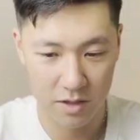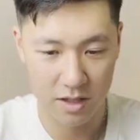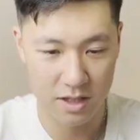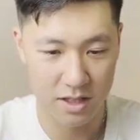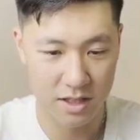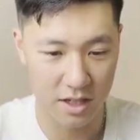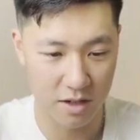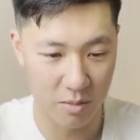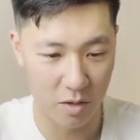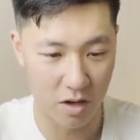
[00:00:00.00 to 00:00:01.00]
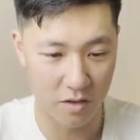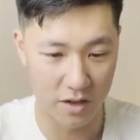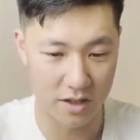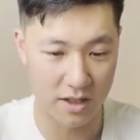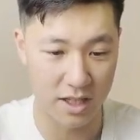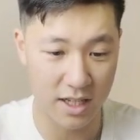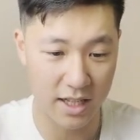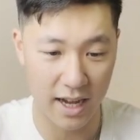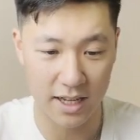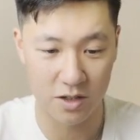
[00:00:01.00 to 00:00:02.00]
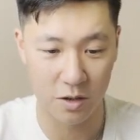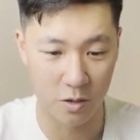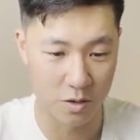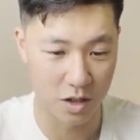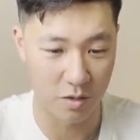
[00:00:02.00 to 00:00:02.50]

this is still more of the detached, older